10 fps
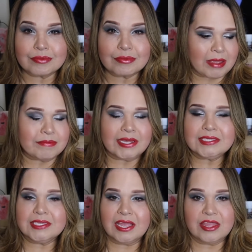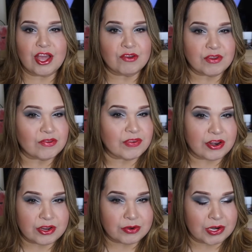I must say they all felt
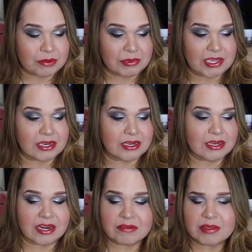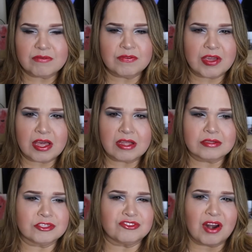very creamy. None of them
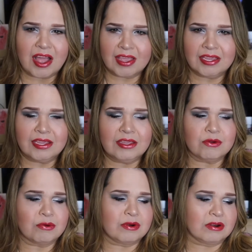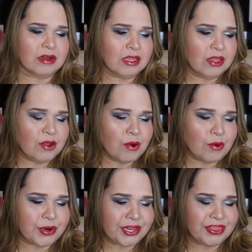felt drying or
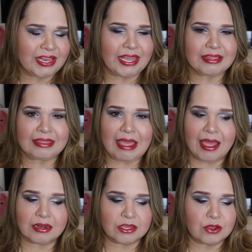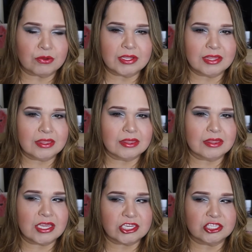or anything like that. The only
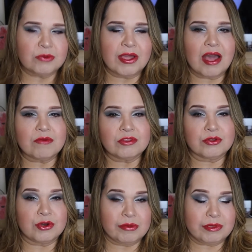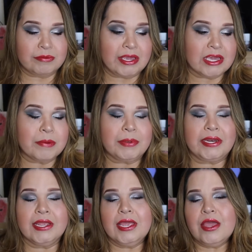issue I have with creamy makeup
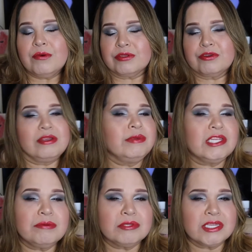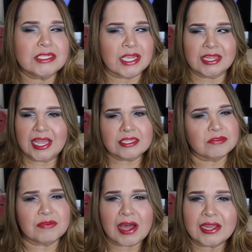and with creamy lipsticks, and that's
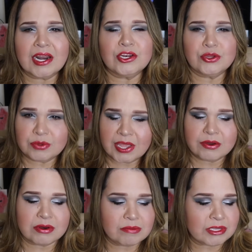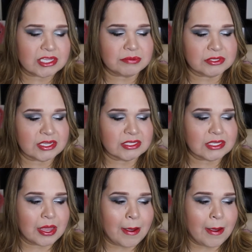fine. I do like creamy lipsticks,